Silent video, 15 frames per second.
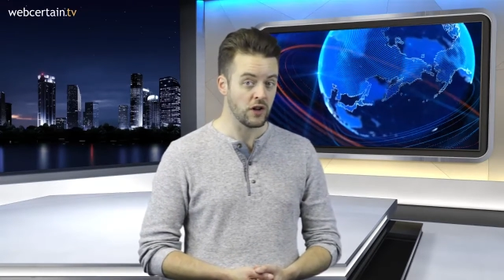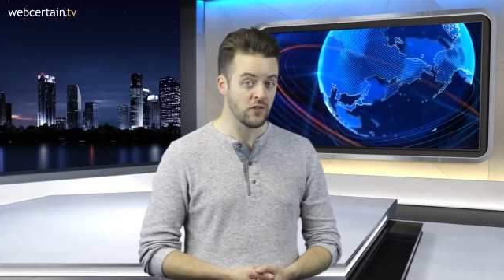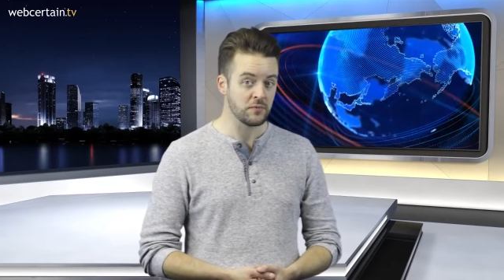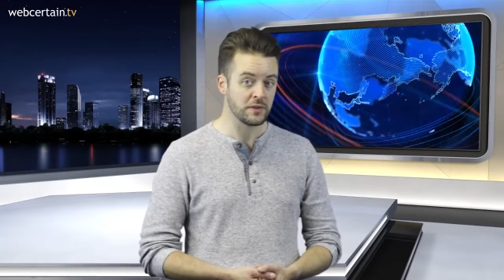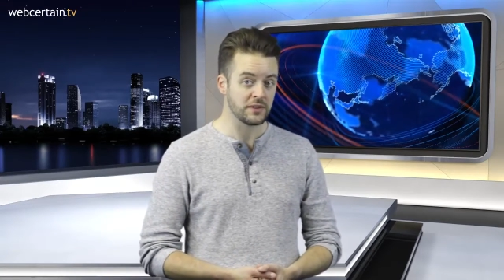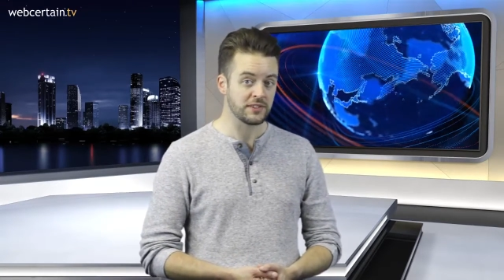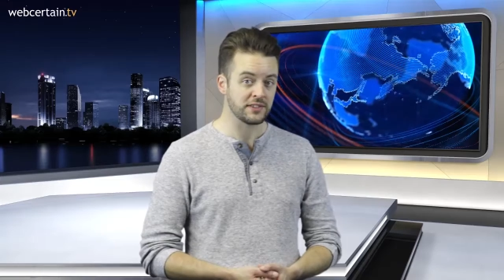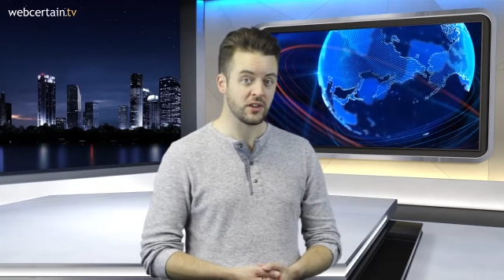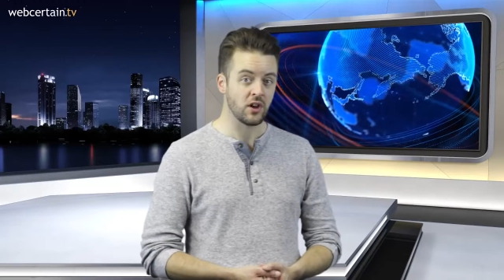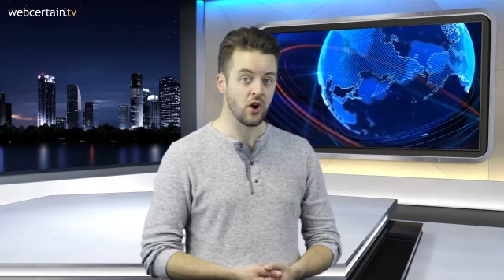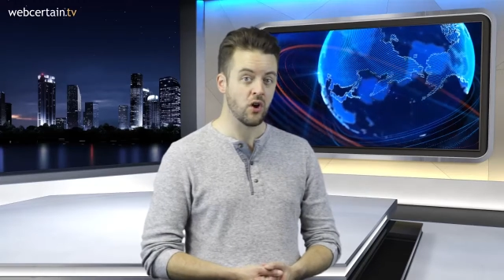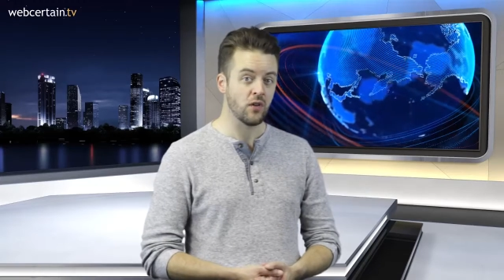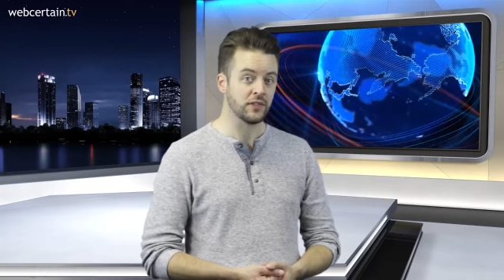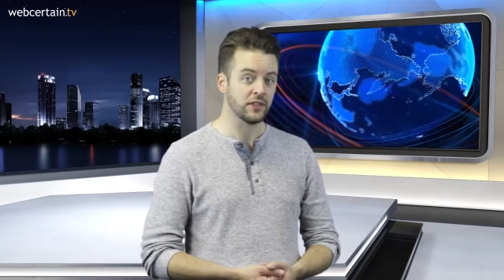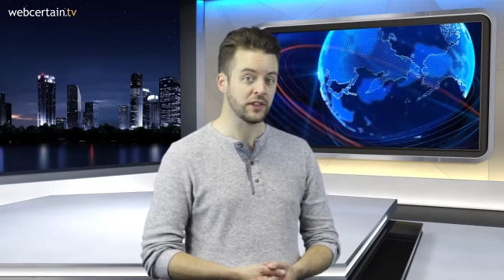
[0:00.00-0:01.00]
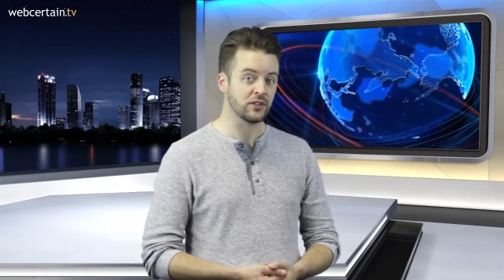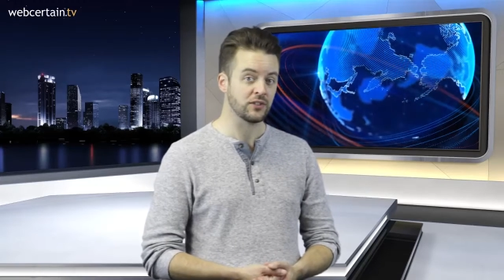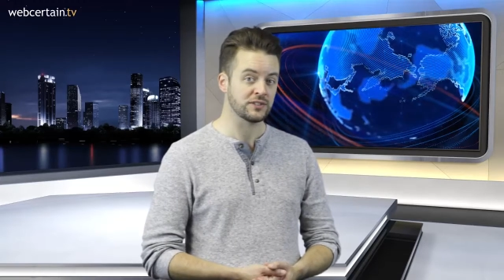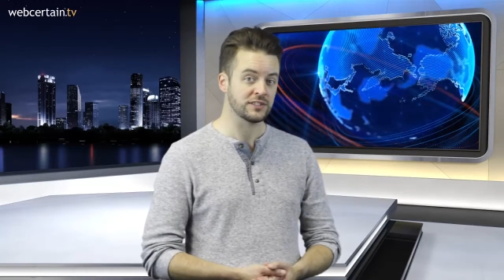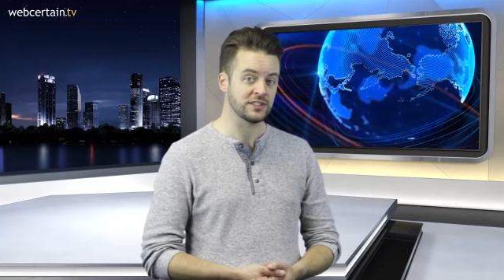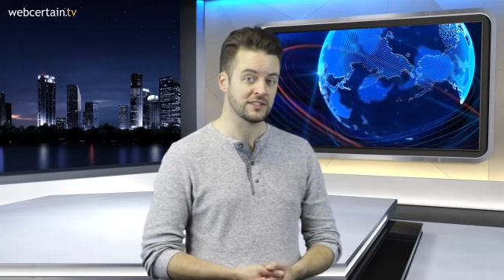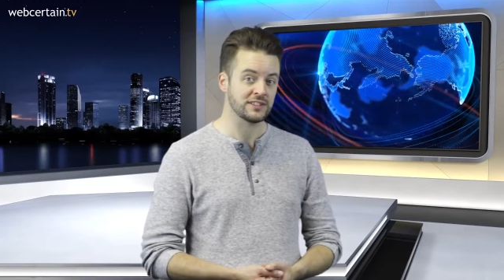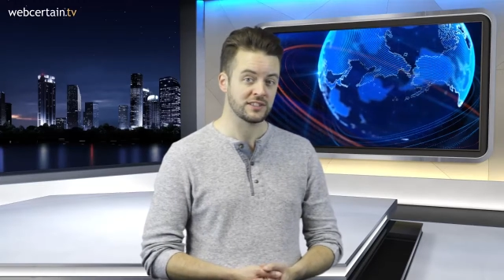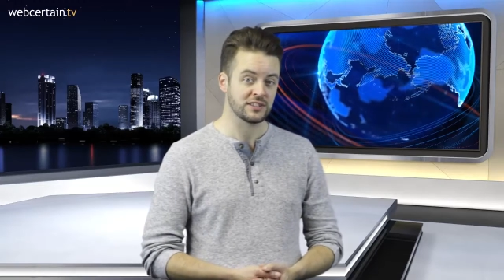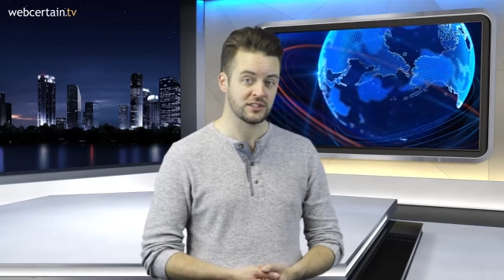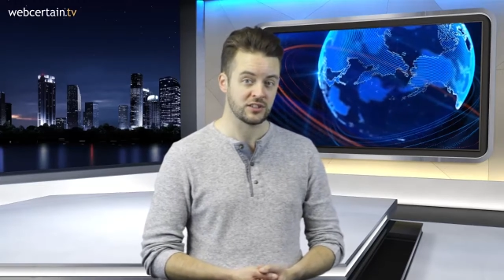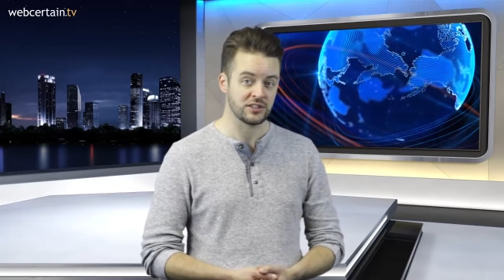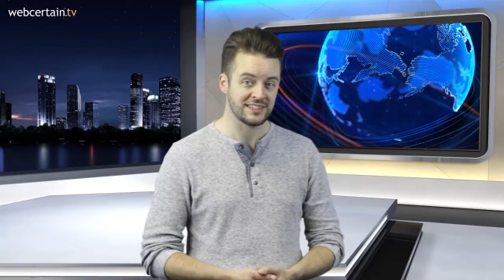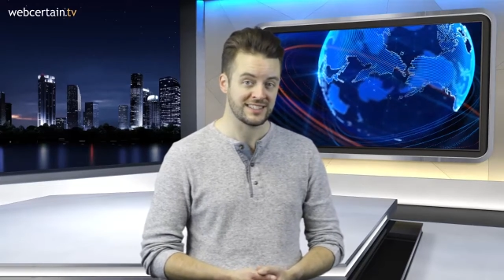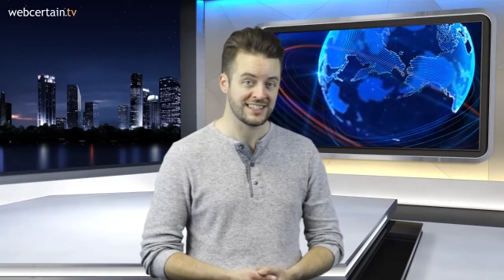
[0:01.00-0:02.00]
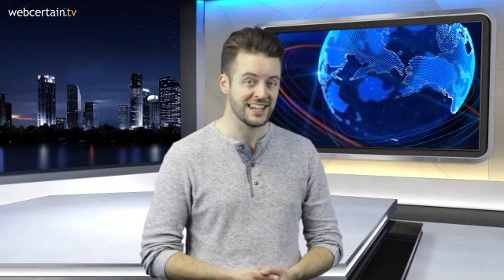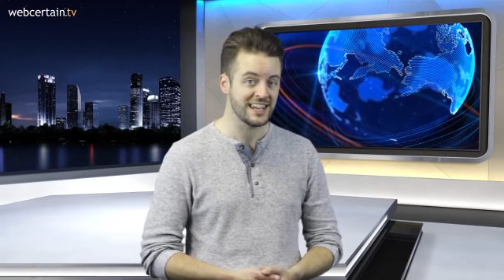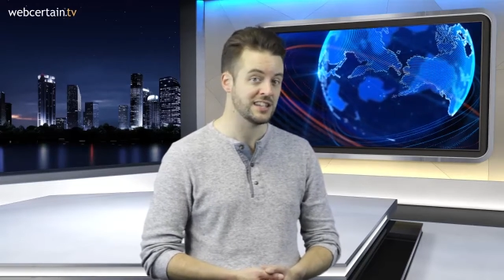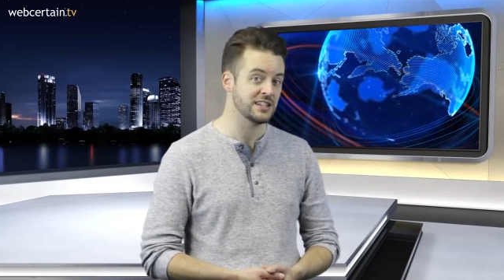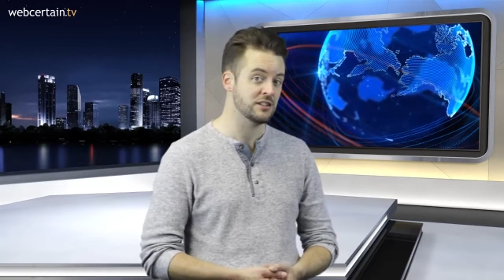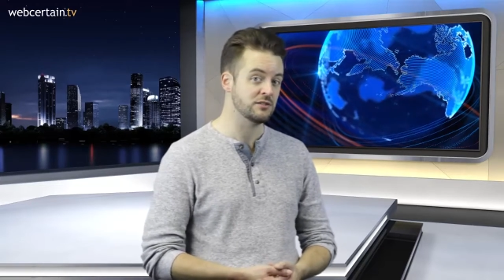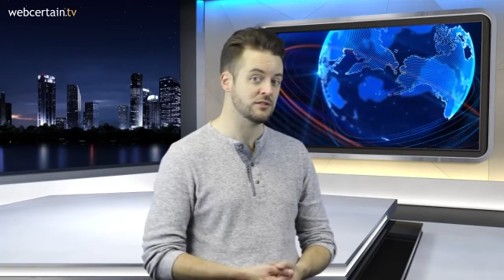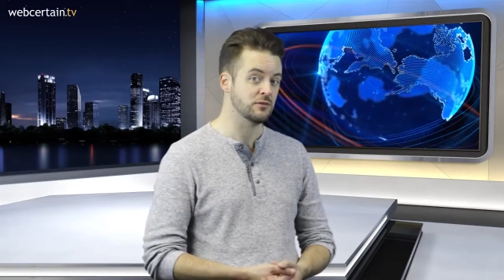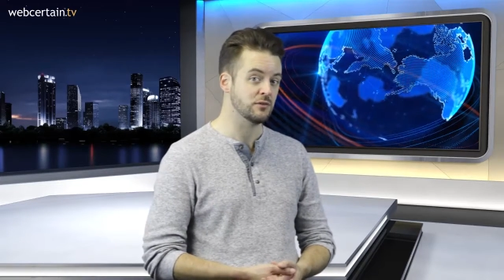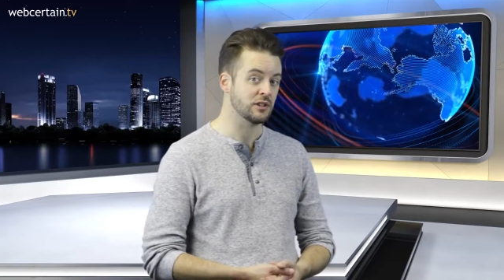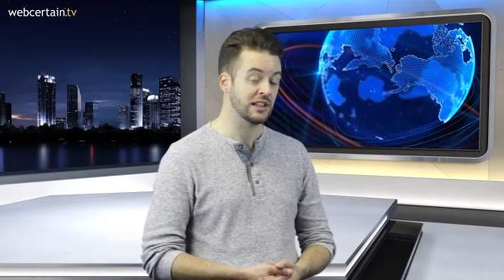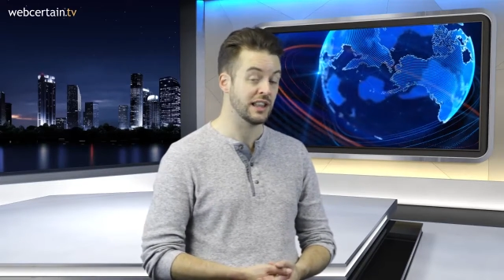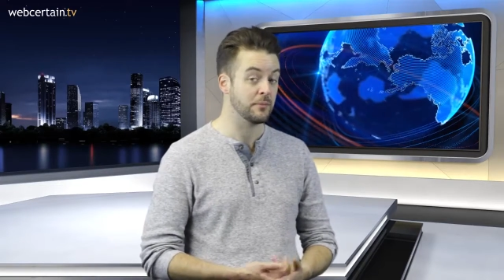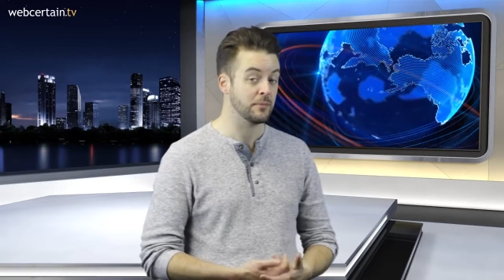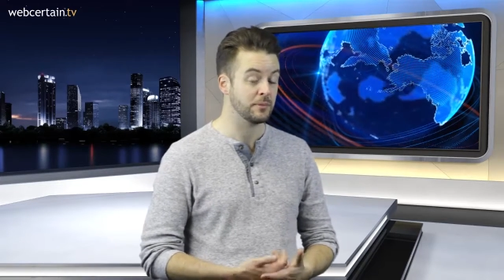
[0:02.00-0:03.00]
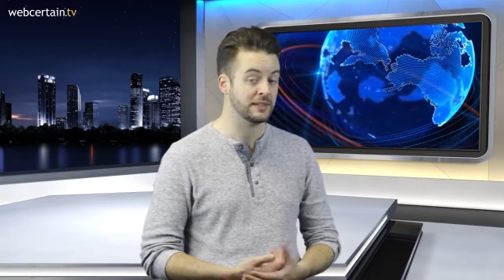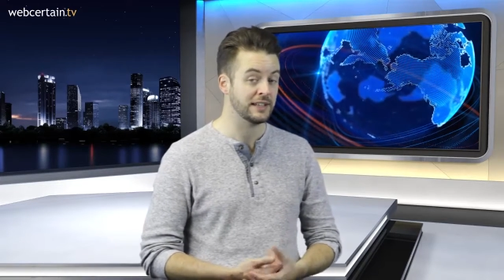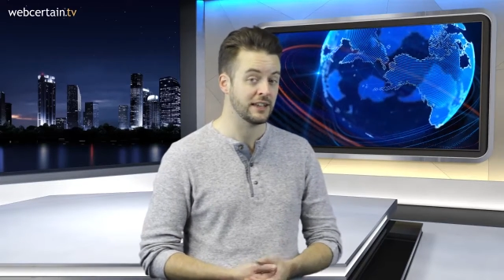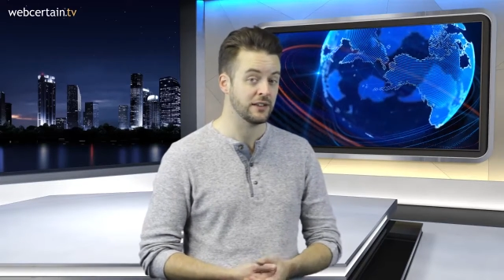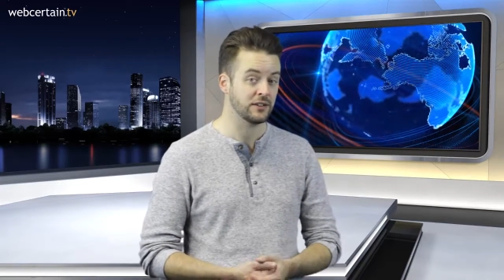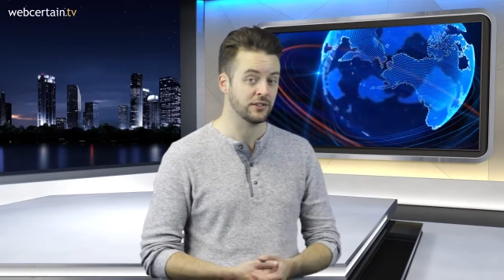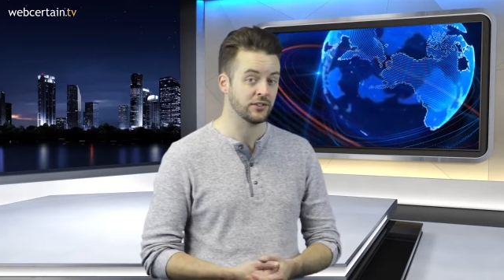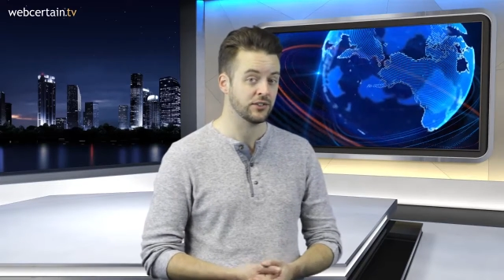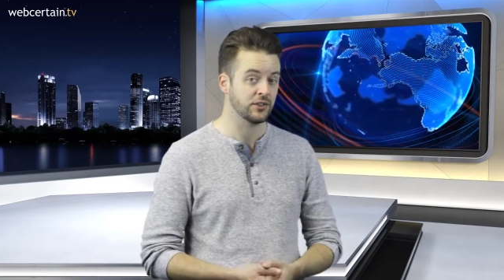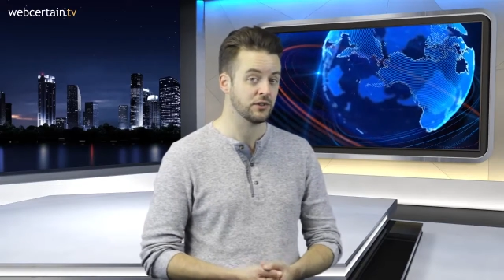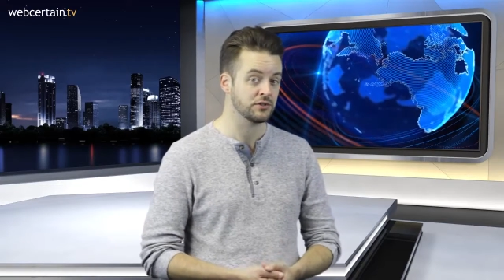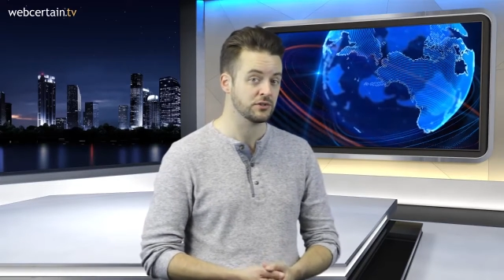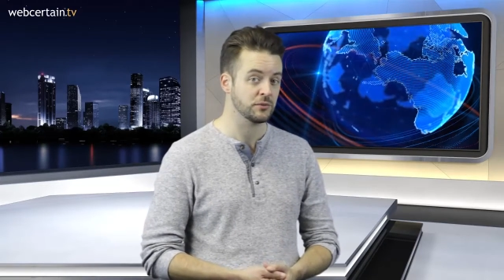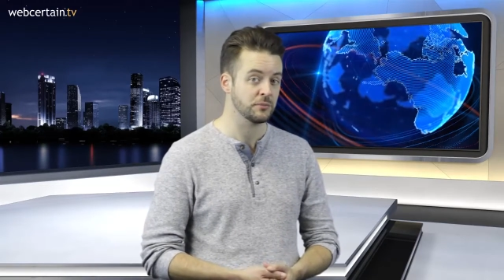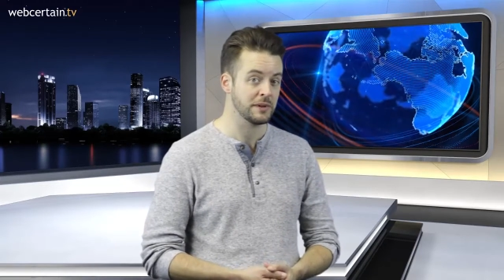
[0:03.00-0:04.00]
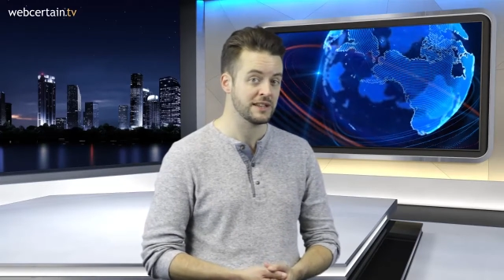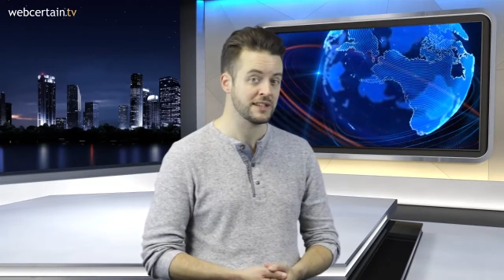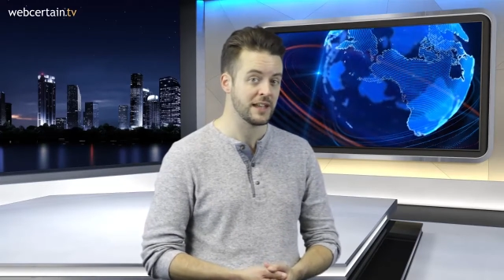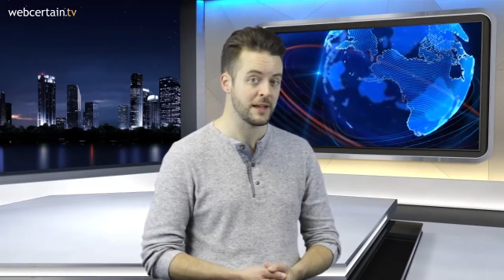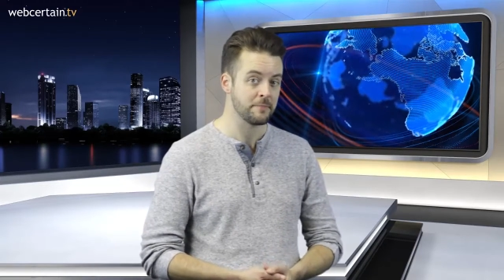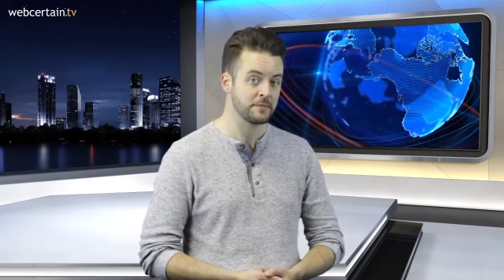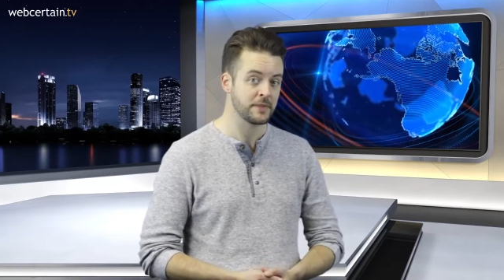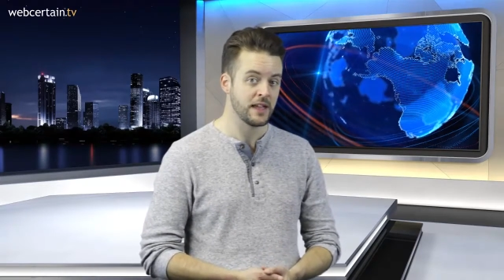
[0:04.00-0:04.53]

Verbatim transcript: governments on the continent continue to clamp down on social media.